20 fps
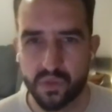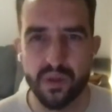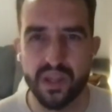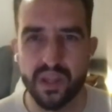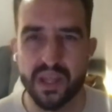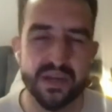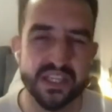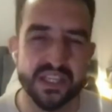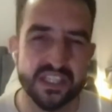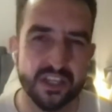where
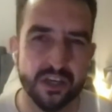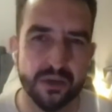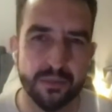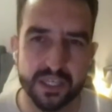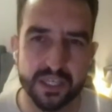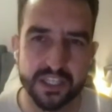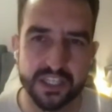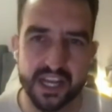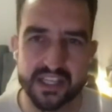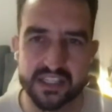they miss a
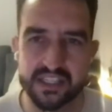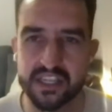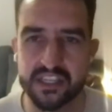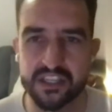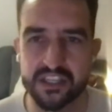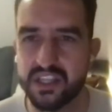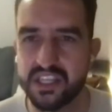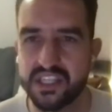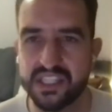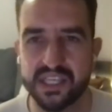couple of
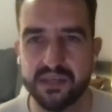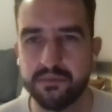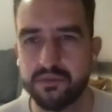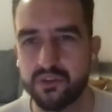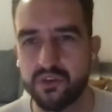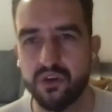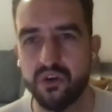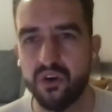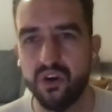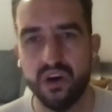chances, the other team
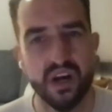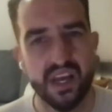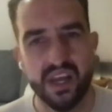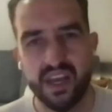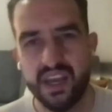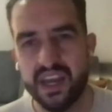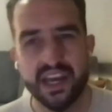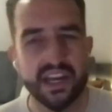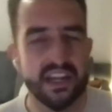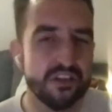score,
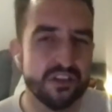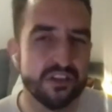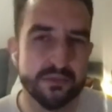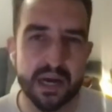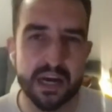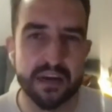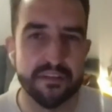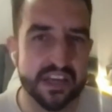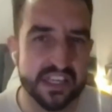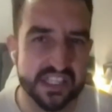and it doesn't
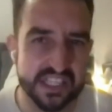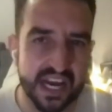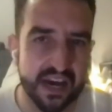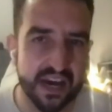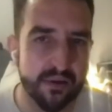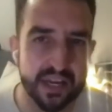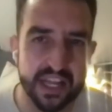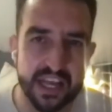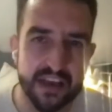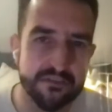matter if there's an
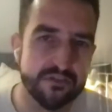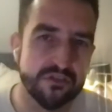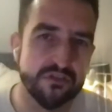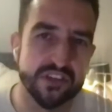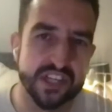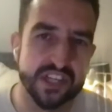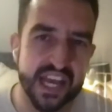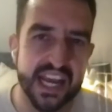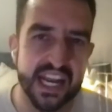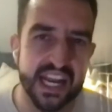hour left
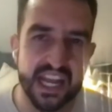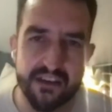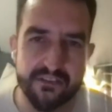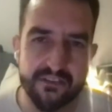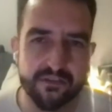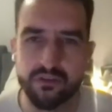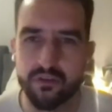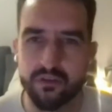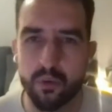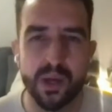or a day
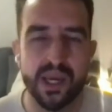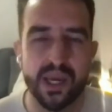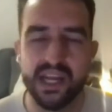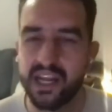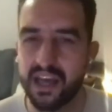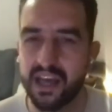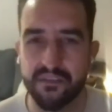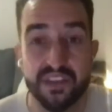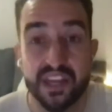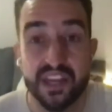left or a
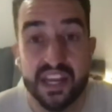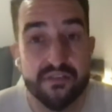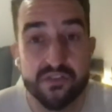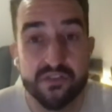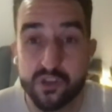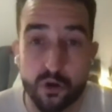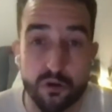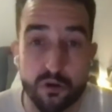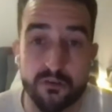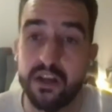week left, they never
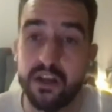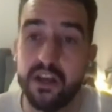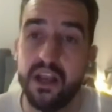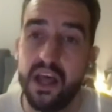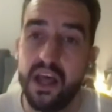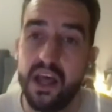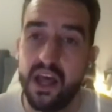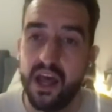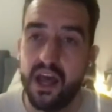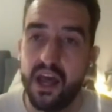score it.
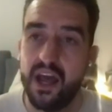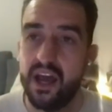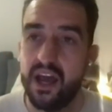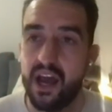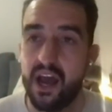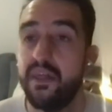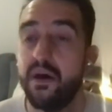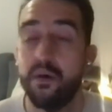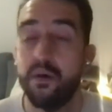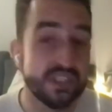
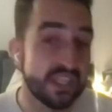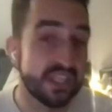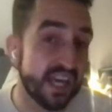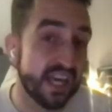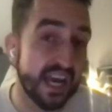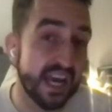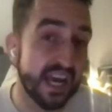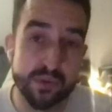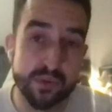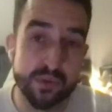And that was the
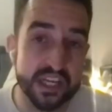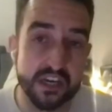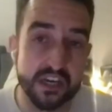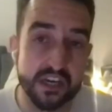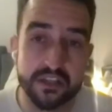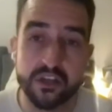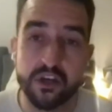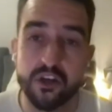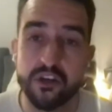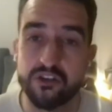case when he signed
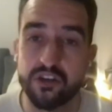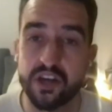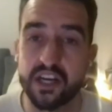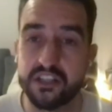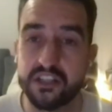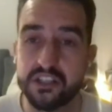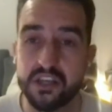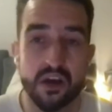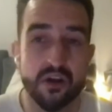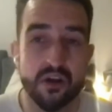the contract.
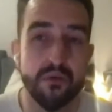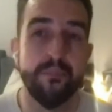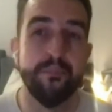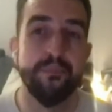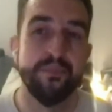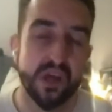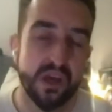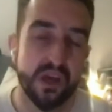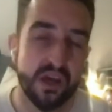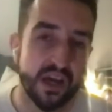So
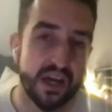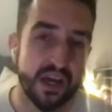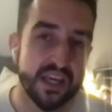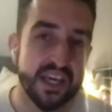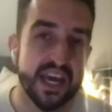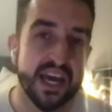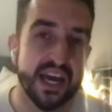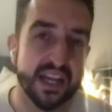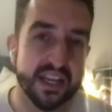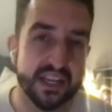
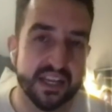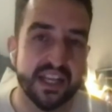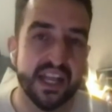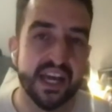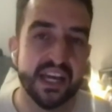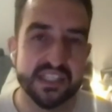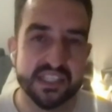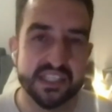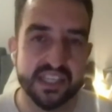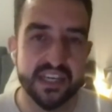yeah,
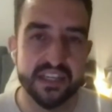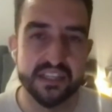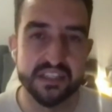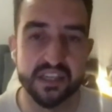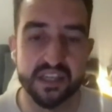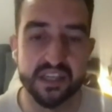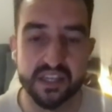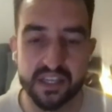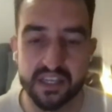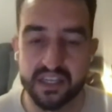next
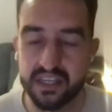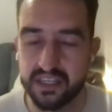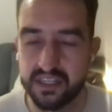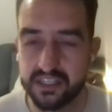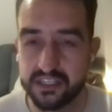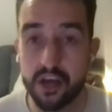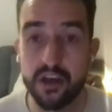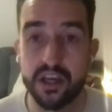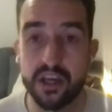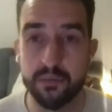season,
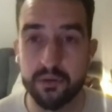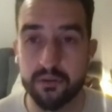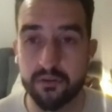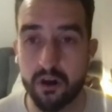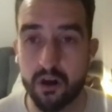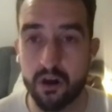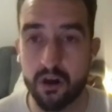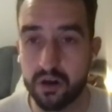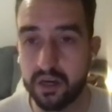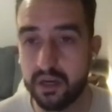don't get me
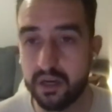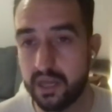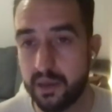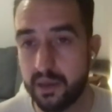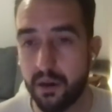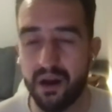wrong,